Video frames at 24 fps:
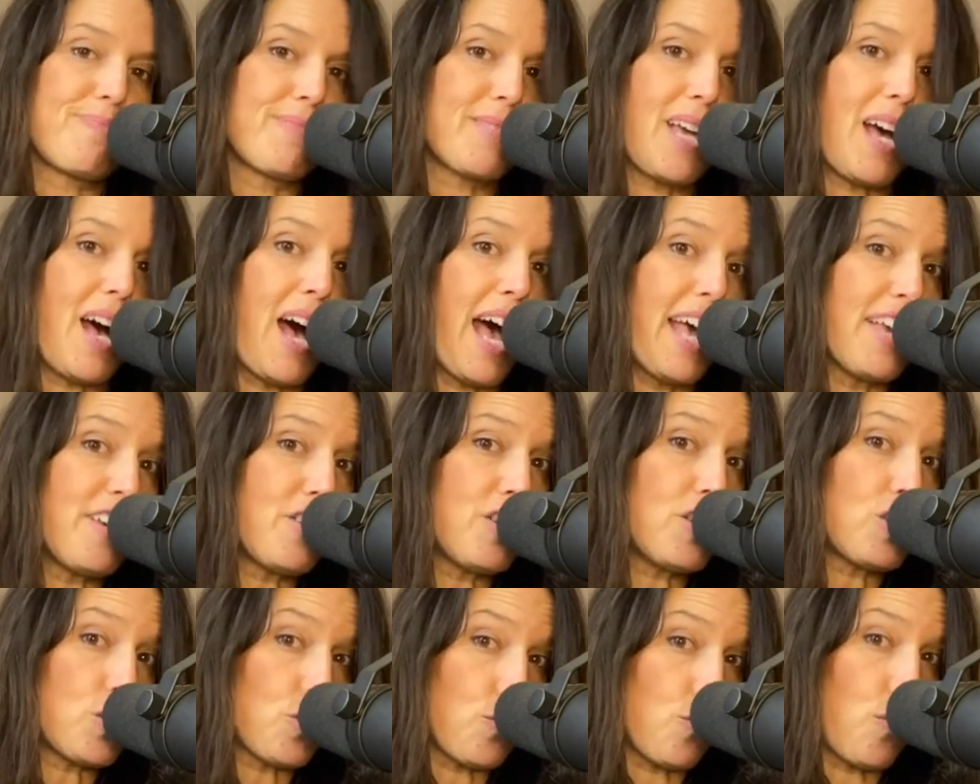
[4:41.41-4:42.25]
I
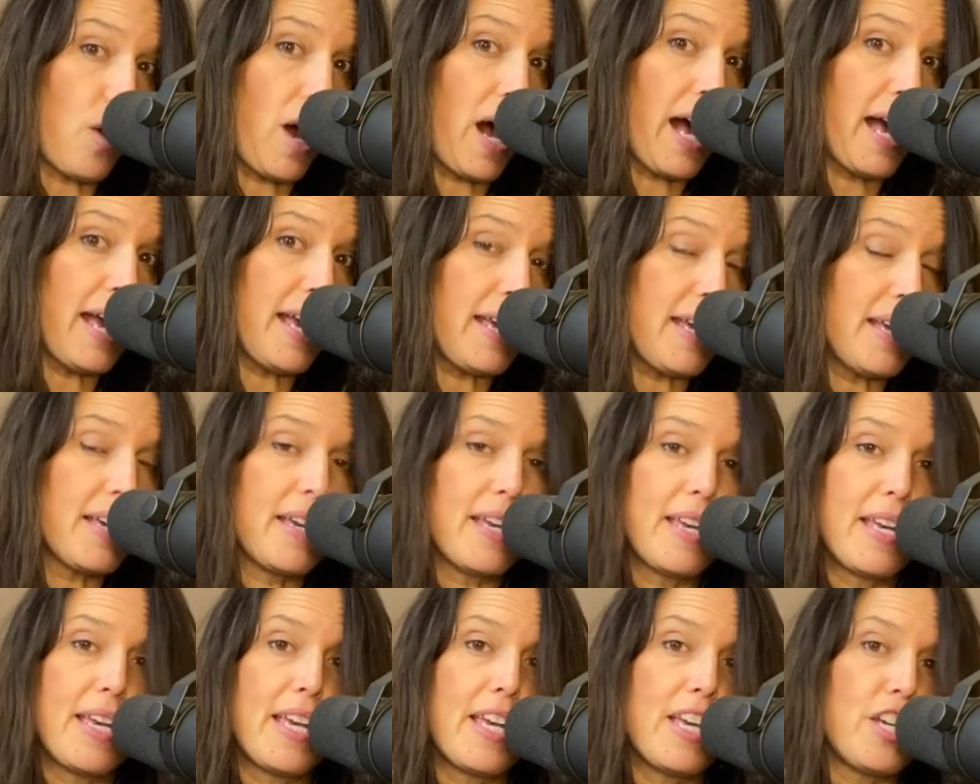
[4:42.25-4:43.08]
could try
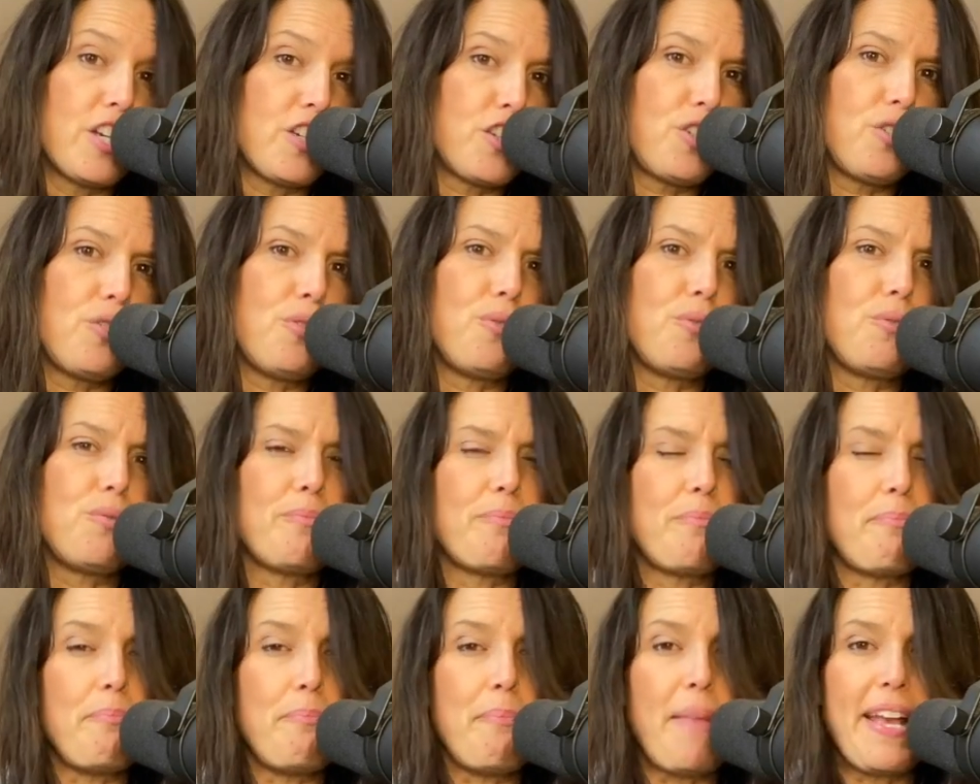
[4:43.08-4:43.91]
to
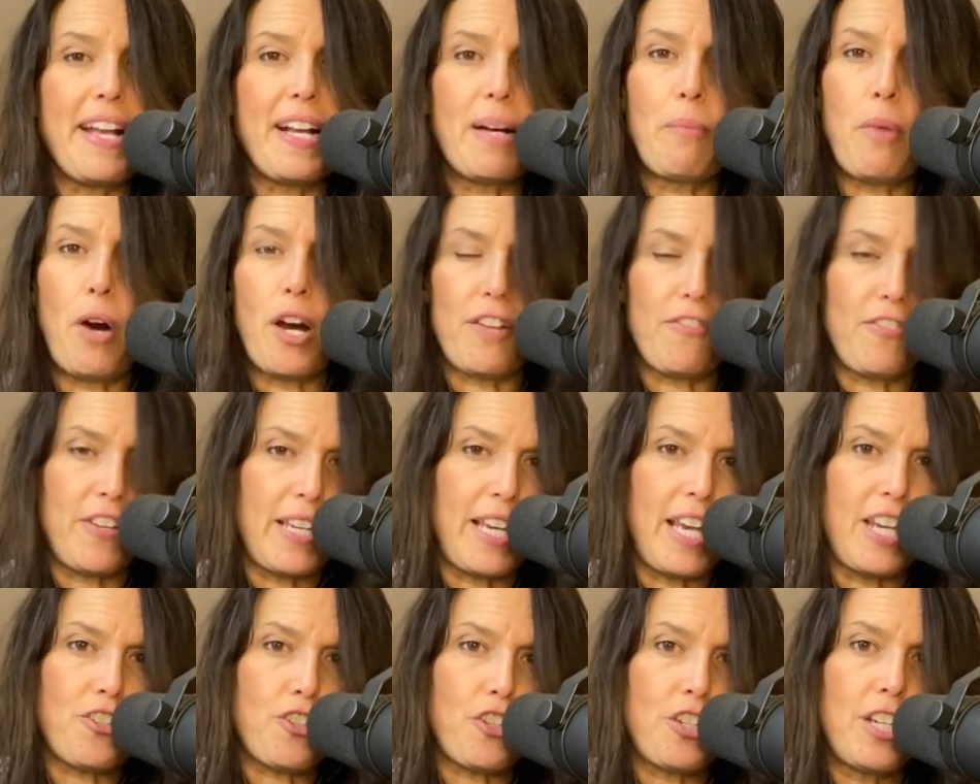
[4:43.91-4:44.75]
make a
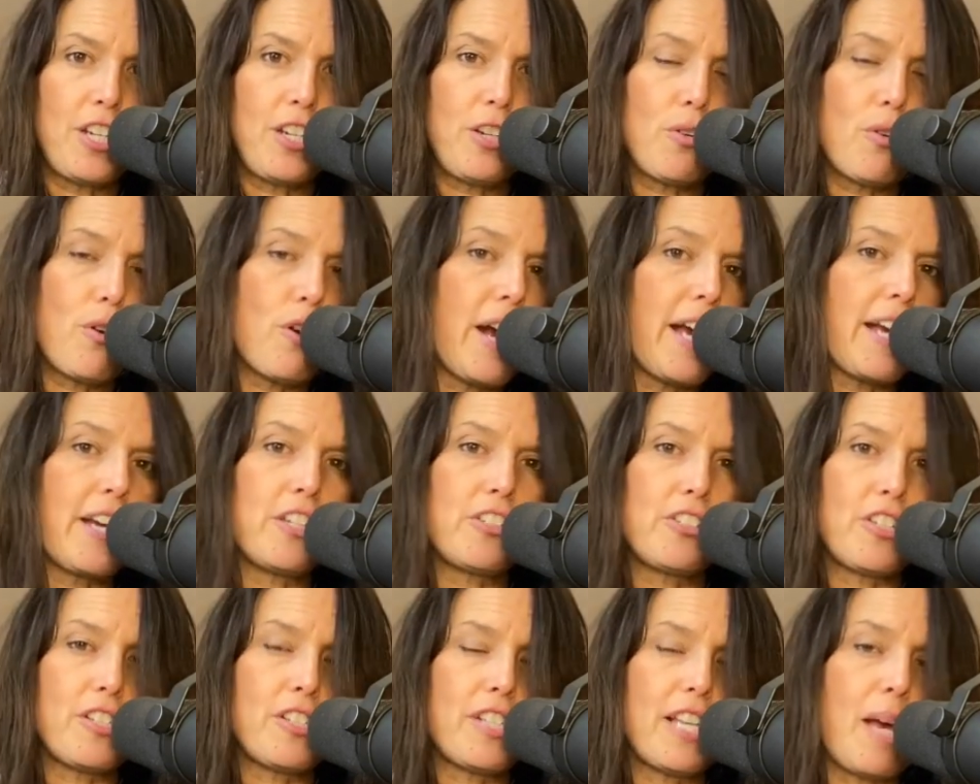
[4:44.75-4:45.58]
modification here, or I
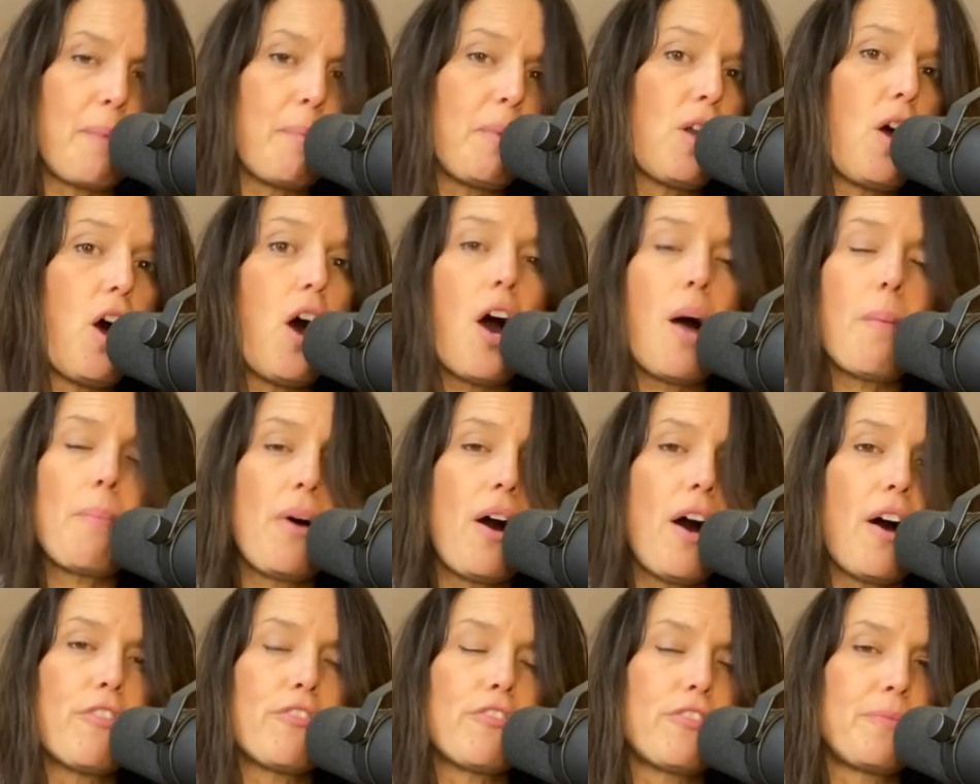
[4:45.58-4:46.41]
could just say, I'm going to hop
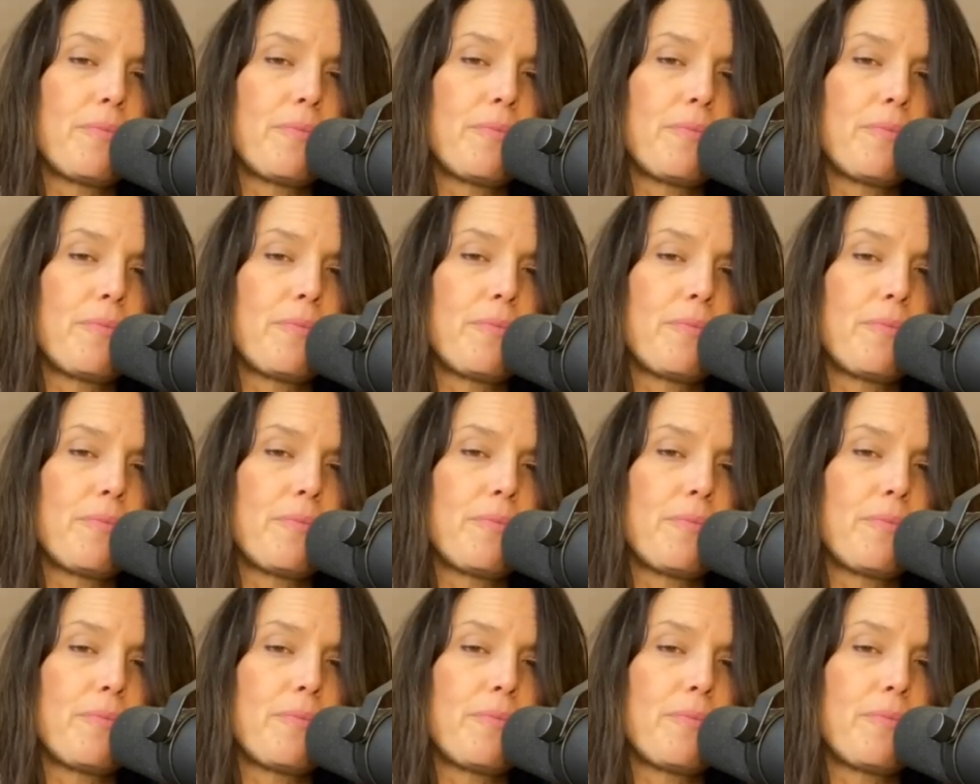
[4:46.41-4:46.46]
off.